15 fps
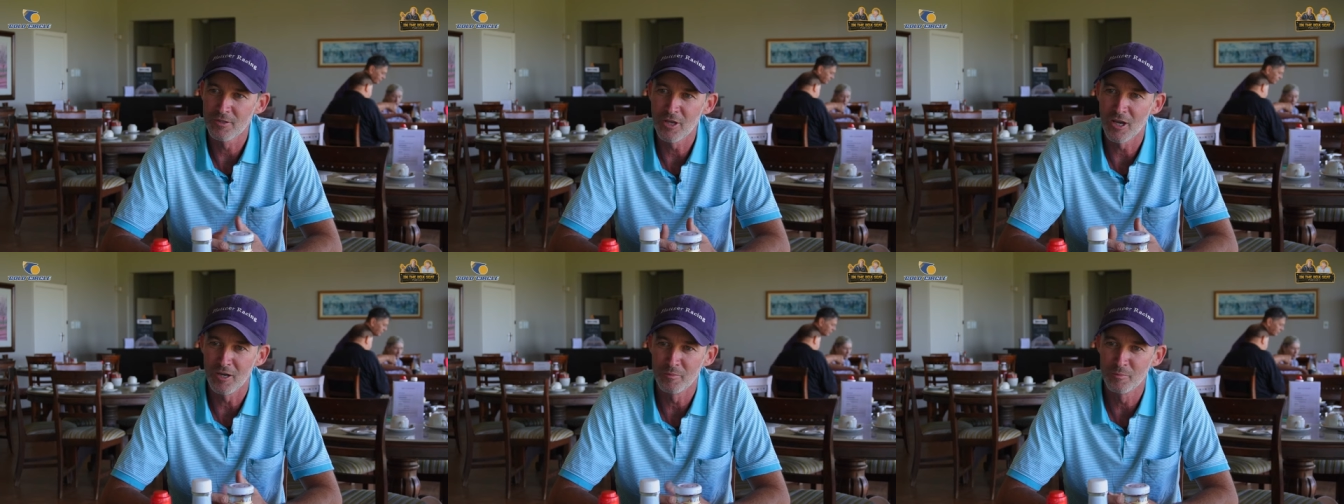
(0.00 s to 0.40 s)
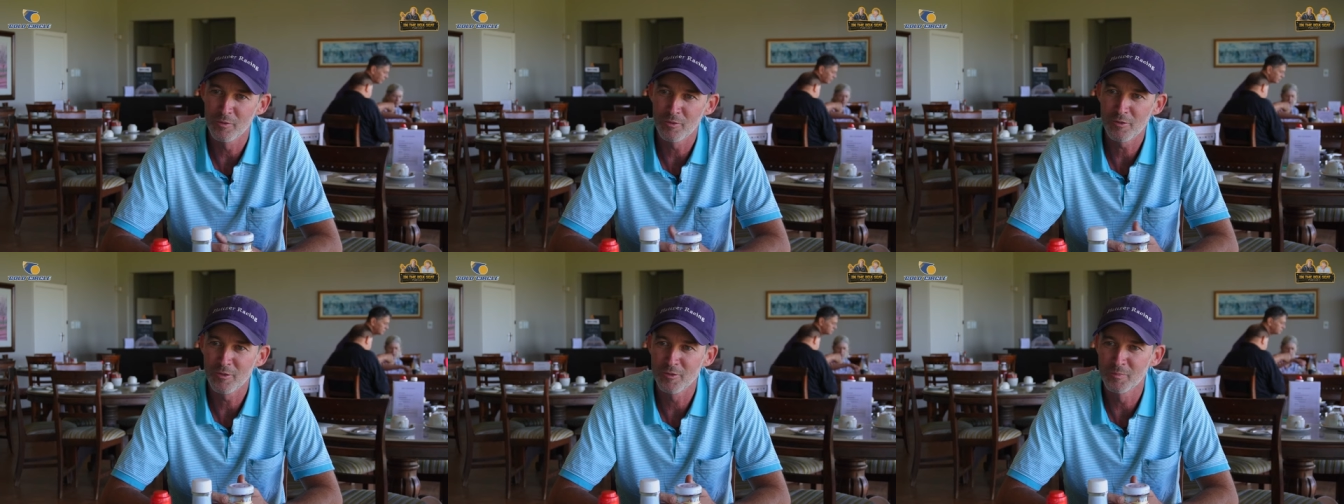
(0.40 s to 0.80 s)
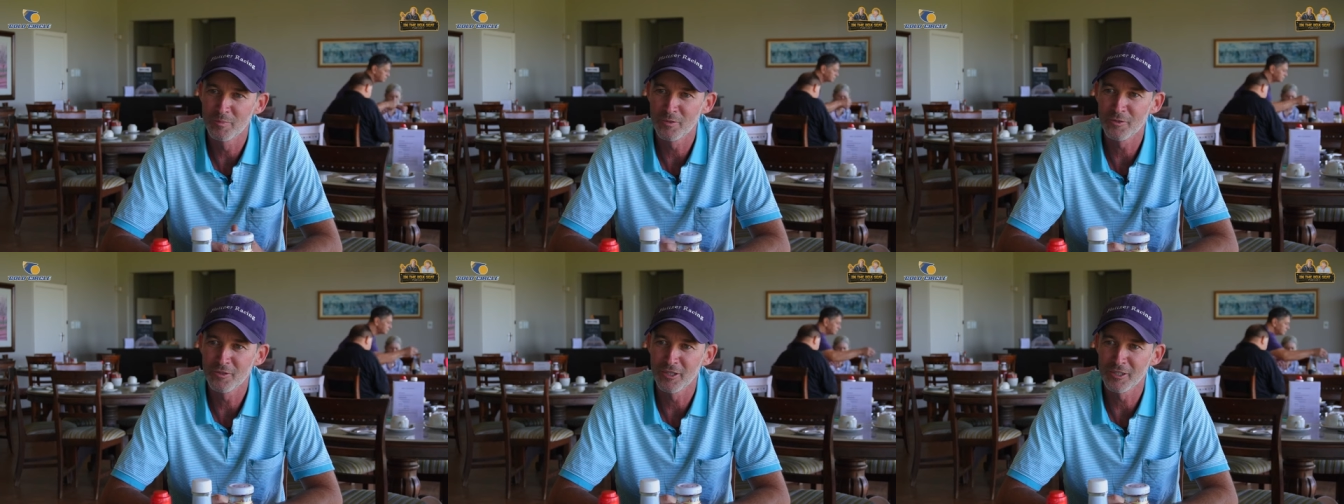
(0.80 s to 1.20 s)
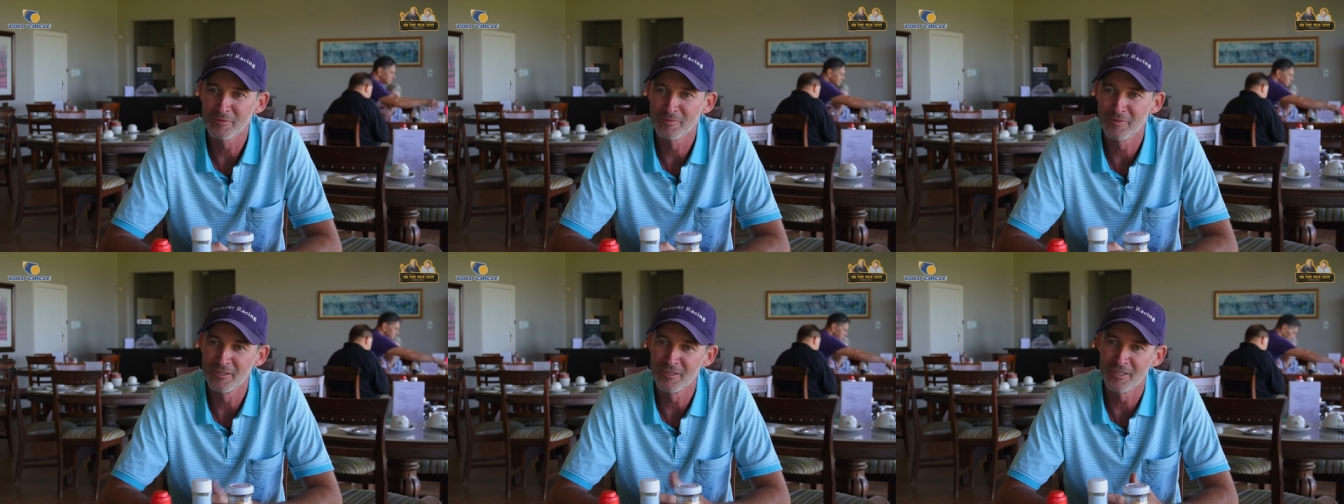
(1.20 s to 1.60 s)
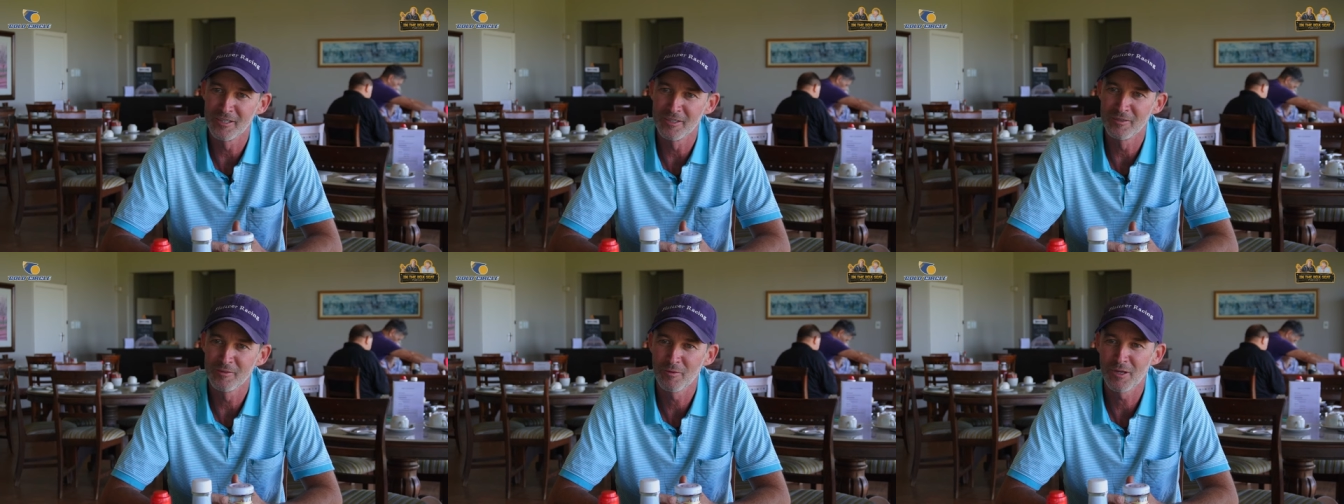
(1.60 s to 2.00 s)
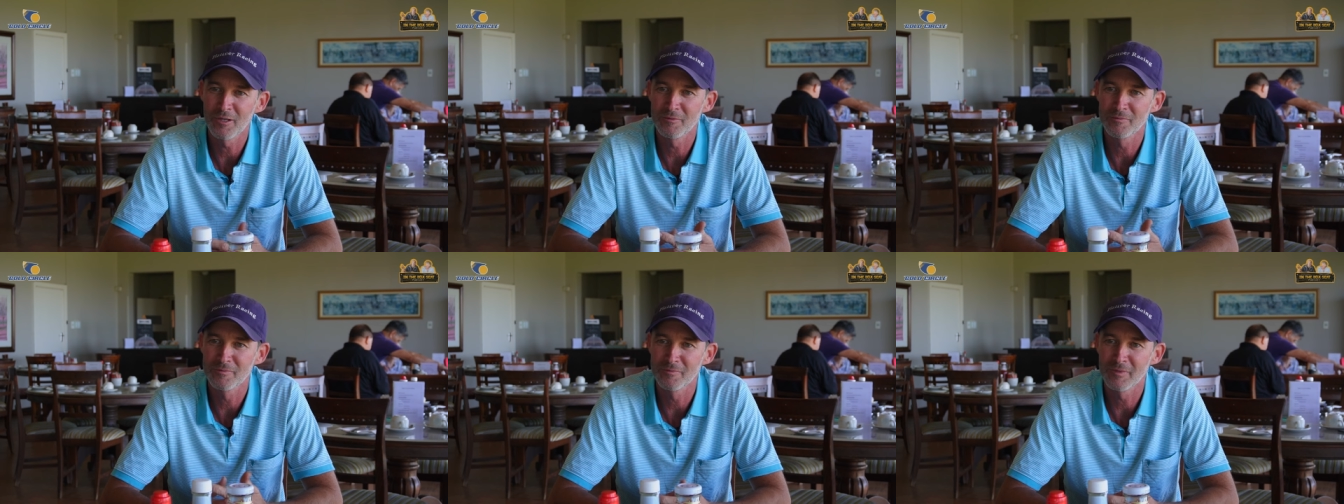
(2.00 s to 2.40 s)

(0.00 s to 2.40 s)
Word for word: Yeah, Paul. Paul got uh, well.